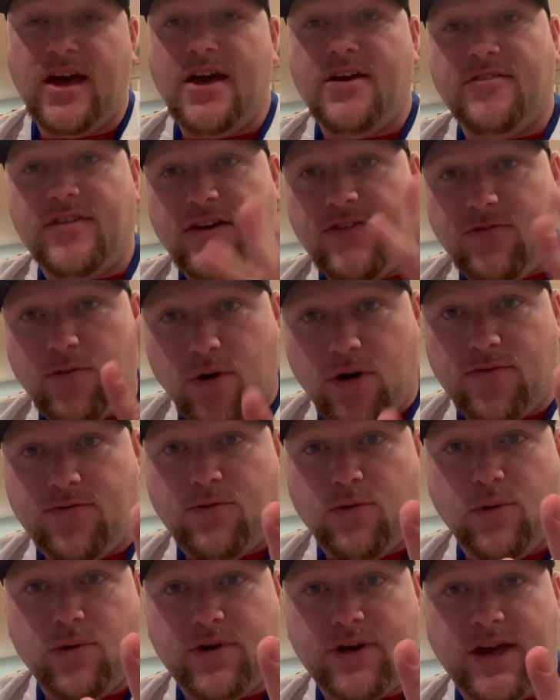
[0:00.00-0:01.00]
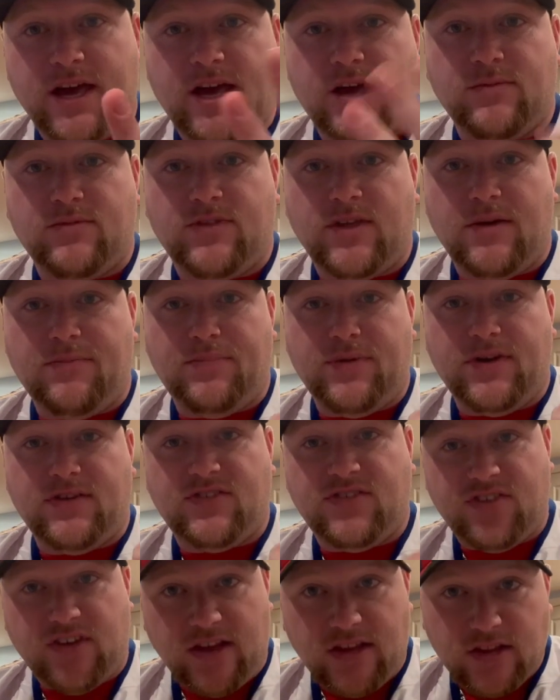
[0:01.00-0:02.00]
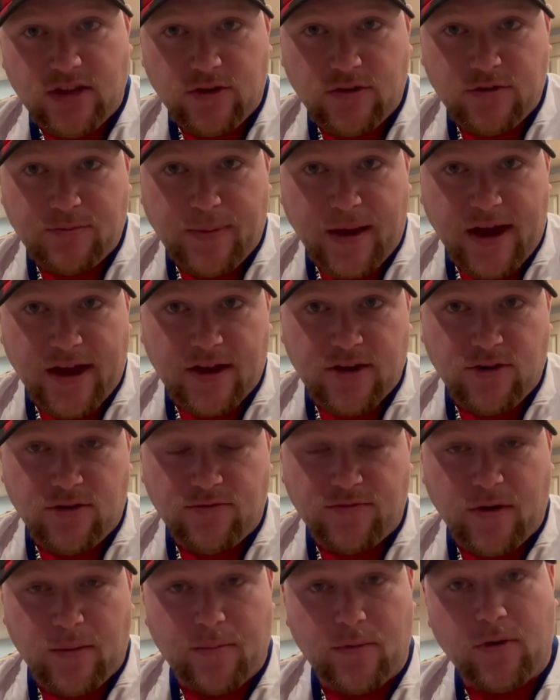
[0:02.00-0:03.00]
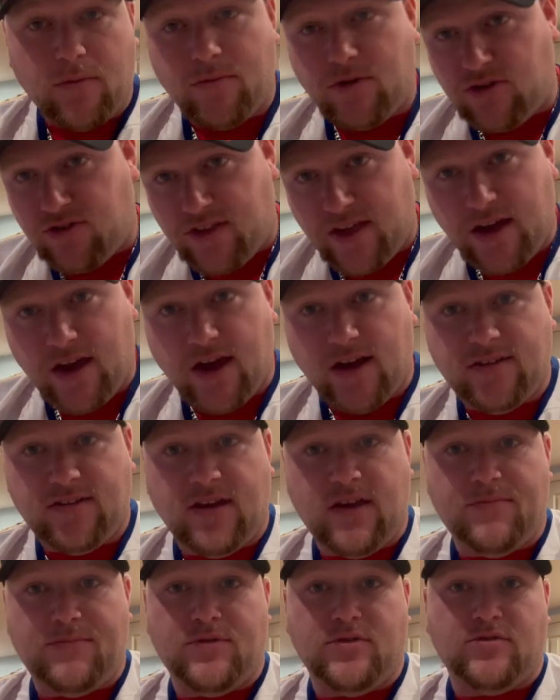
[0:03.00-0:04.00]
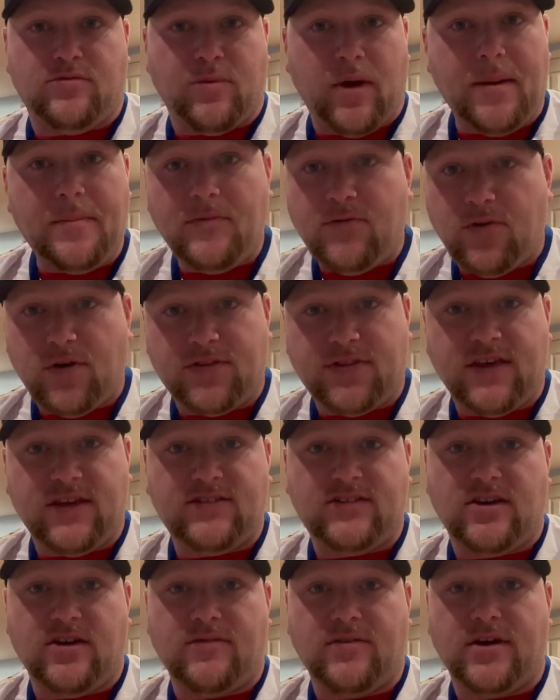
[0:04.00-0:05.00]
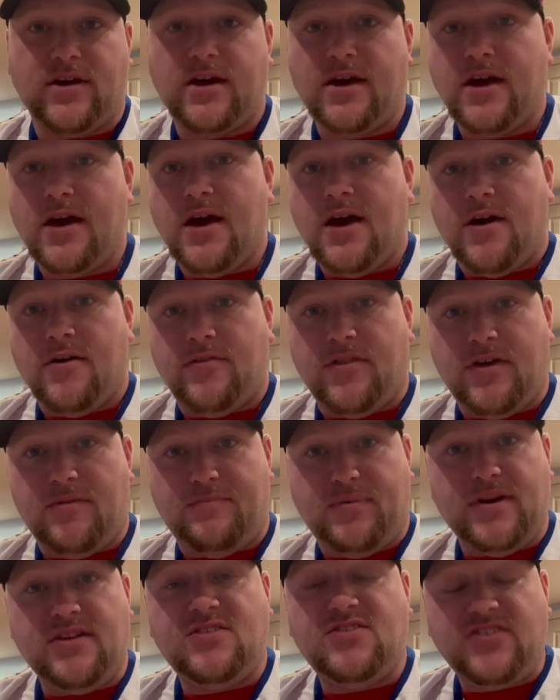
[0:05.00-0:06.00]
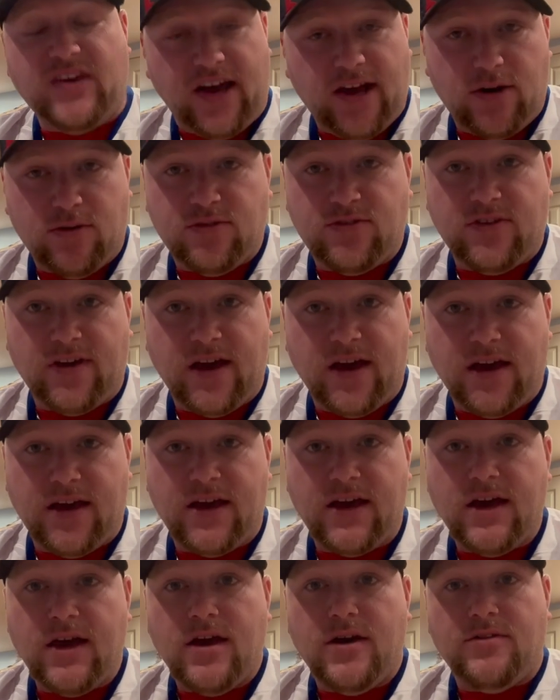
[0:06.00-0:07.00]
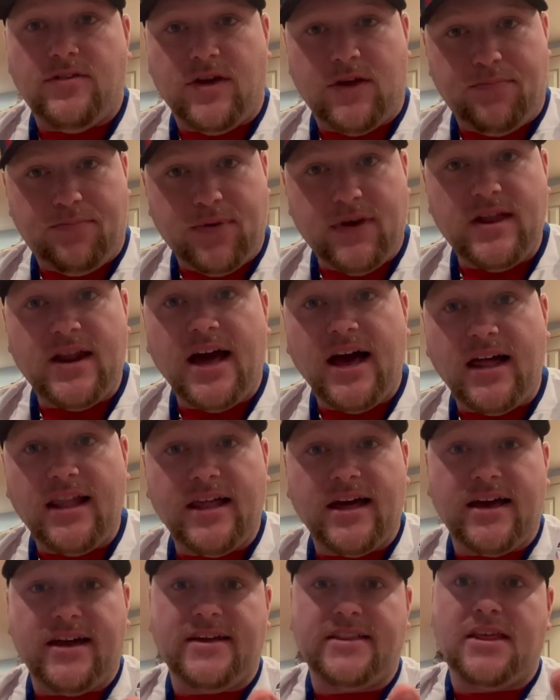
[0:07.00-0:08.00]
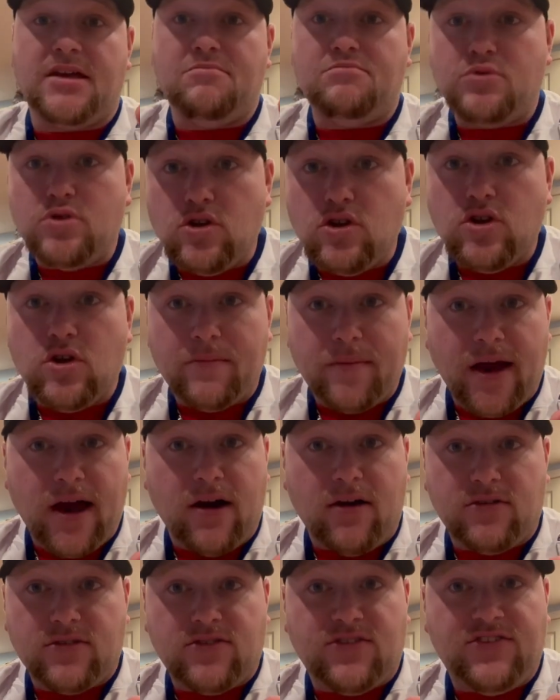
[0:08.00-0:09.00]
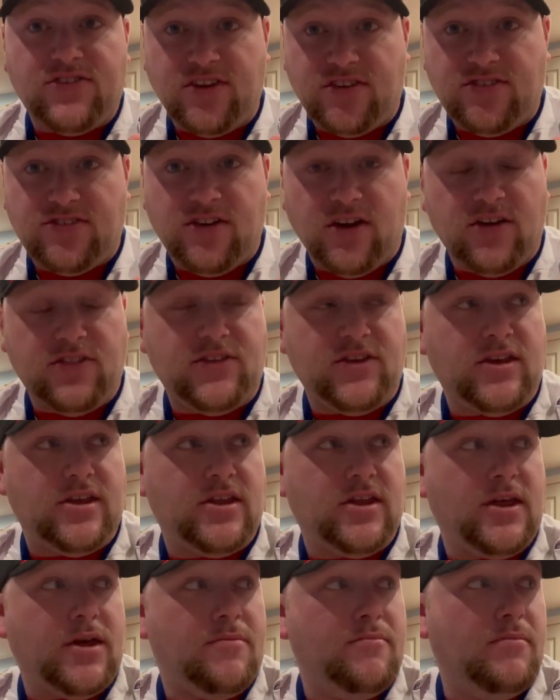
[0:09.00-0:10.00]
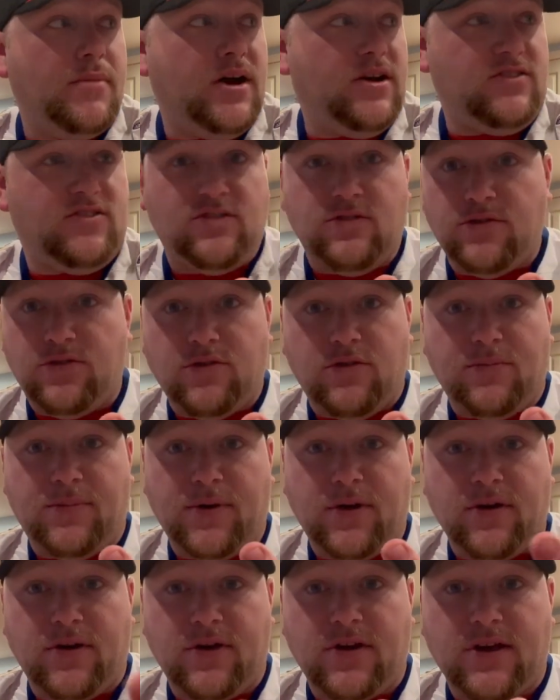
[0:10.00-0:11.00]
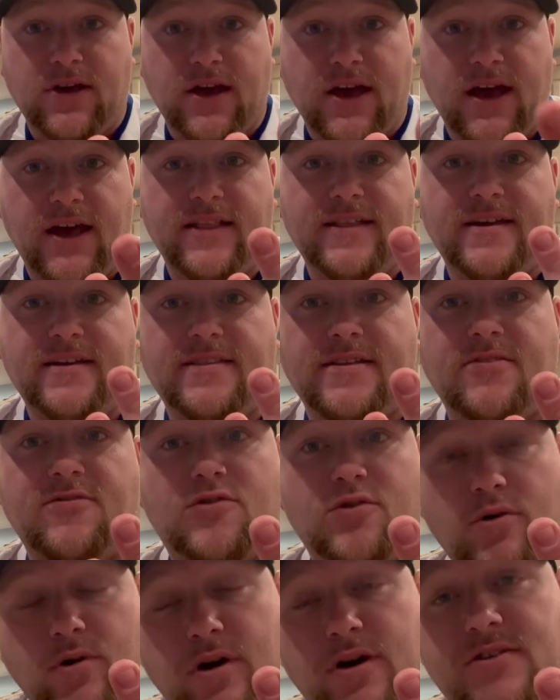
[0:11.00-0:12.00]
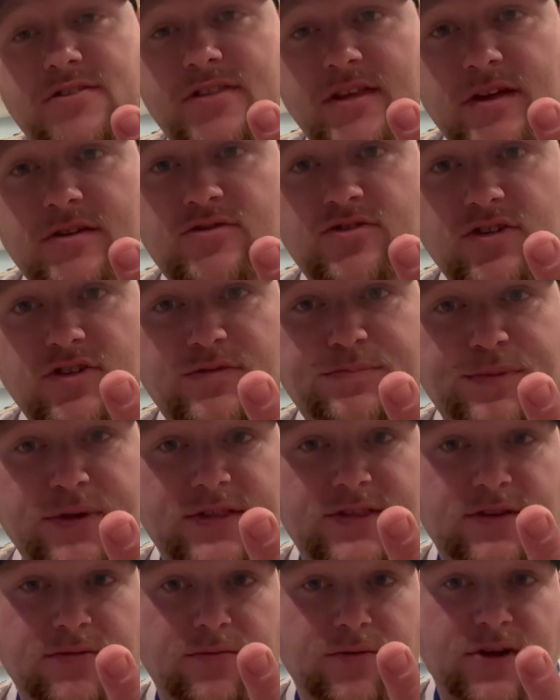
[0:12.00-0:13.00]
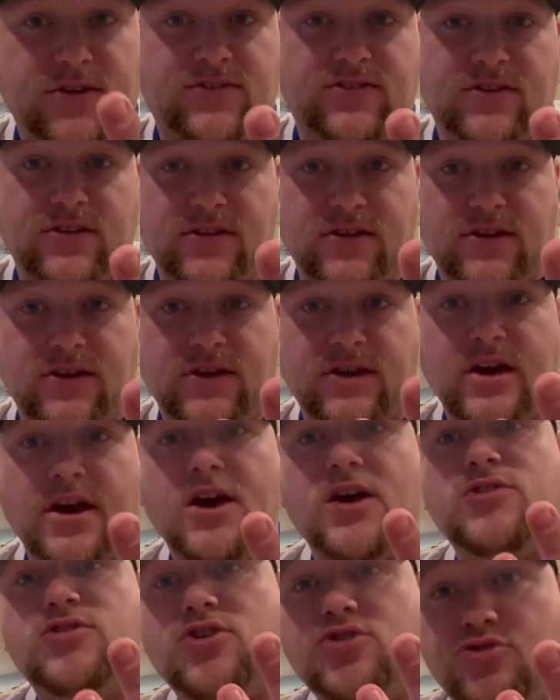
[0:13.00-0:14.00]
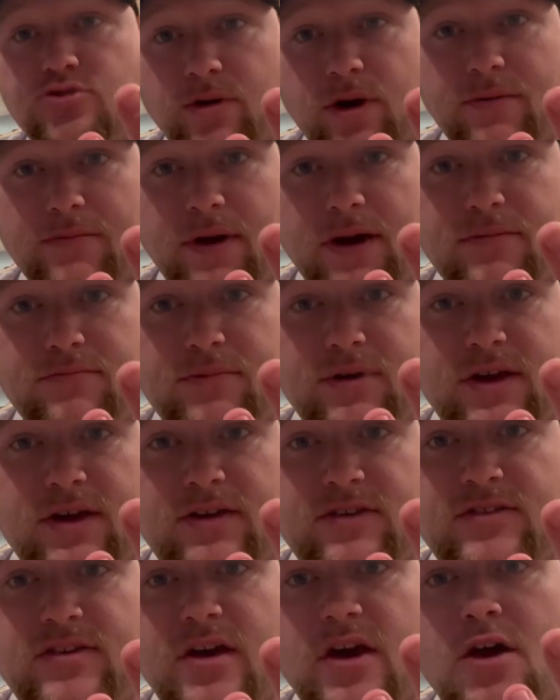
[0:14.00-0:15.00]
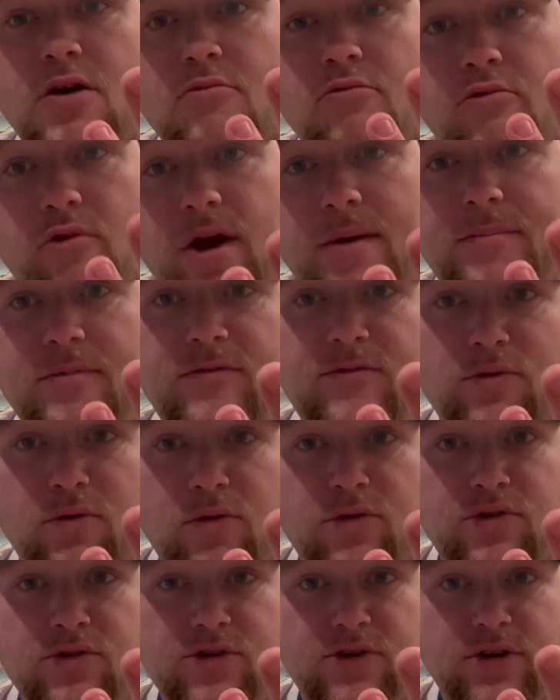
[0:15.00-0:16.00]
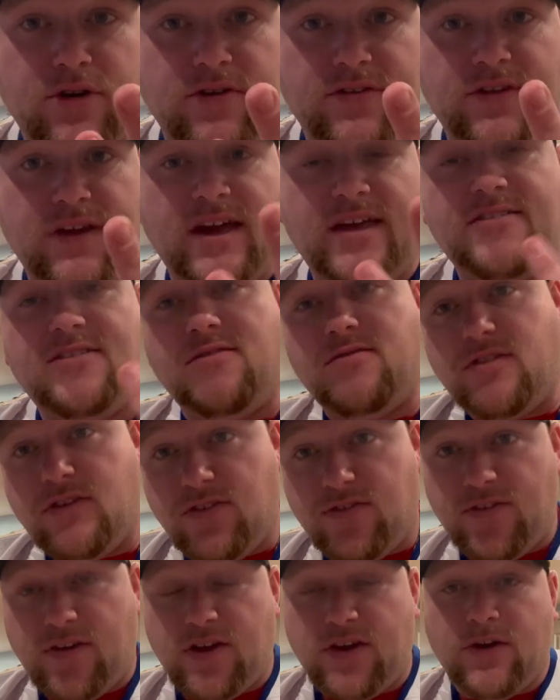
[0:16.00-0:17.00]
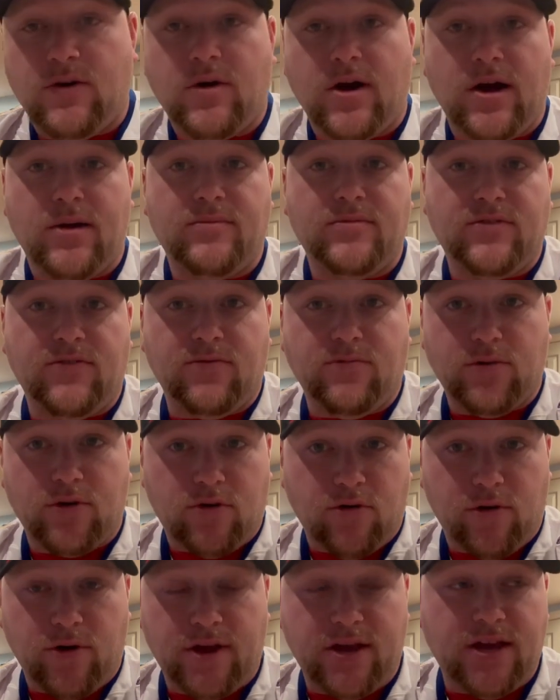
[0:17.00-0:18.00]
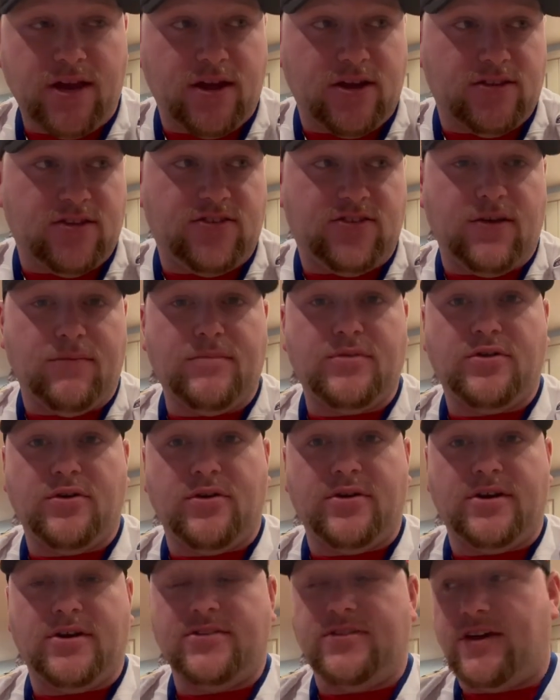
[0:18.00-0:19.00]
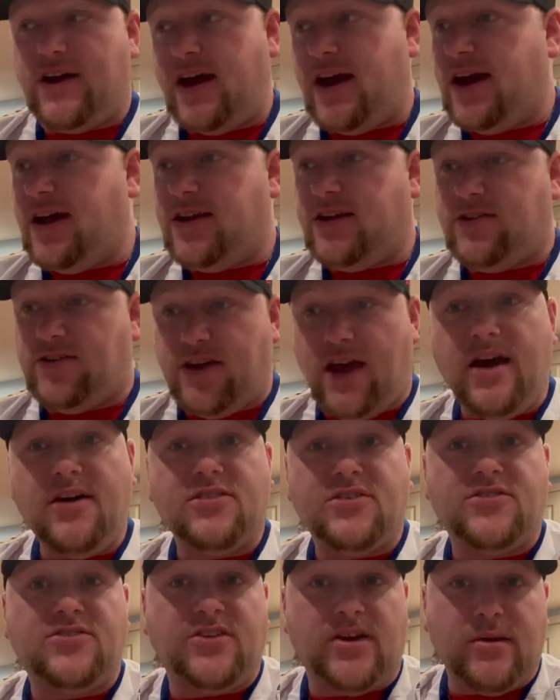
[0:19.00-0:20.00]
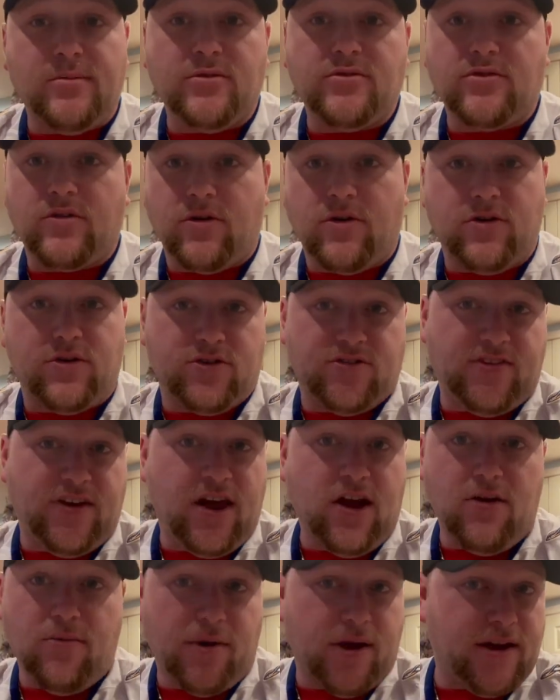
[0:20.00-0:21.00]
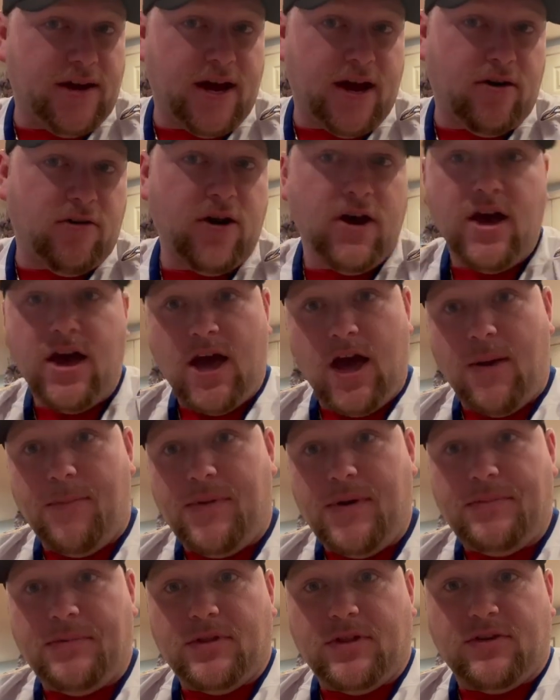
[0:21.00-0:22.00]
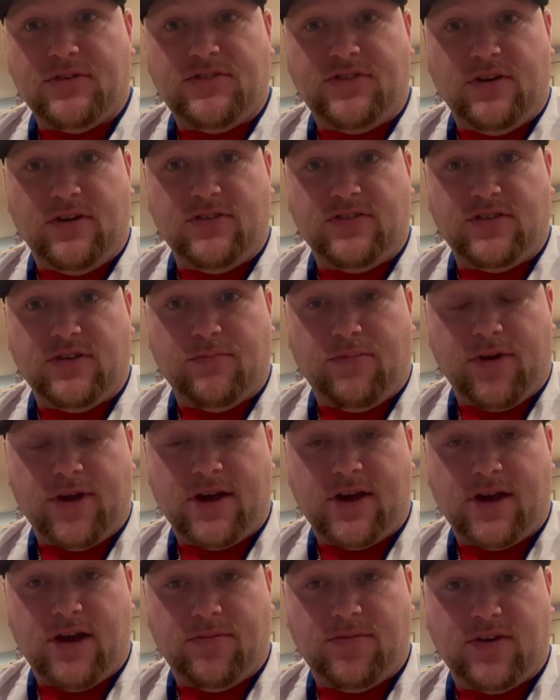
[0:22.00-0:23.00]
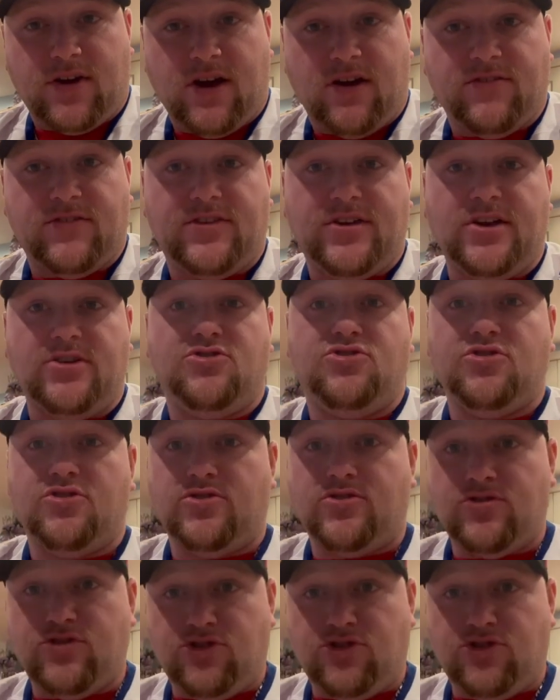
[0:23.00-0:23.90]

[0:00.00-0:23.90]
They've won four games. They beat St. Louis back in November, which they got debuted right before Thanksgiving. They beat San Jose. They beat LA, and they blew them out 6-0 in a monster third period. And then, of course, they just beat the recently Detroit Red Wings right before New Year's. As of this video, I'm recording it on December 30th. And yeah, the Sabres are on the tear right now, and people are seriously bringing up the conversation.